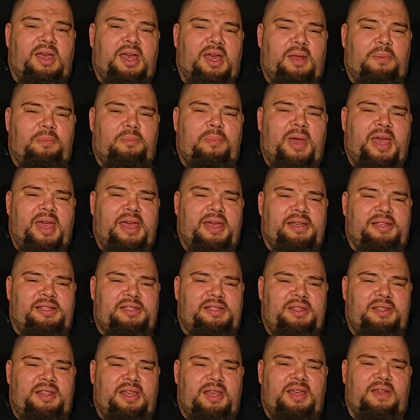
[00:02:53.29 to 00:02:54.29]
It
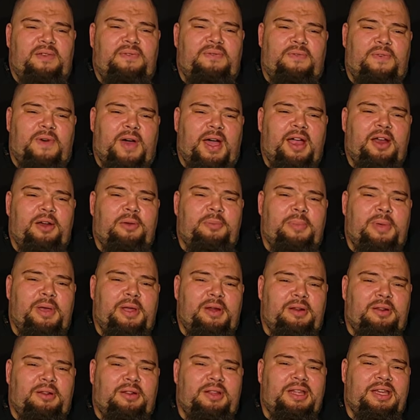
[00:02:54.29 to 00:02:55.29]
makes the
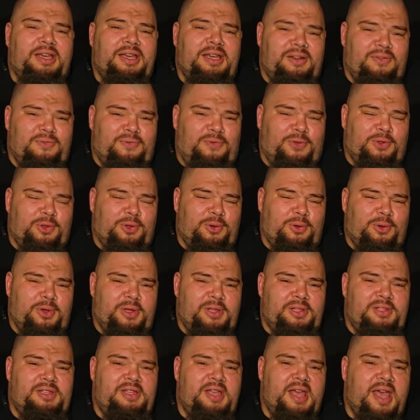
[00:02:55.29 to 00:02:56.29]
environmental
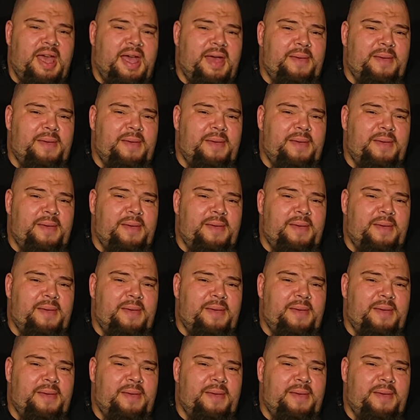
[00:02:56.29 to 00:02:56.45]
influence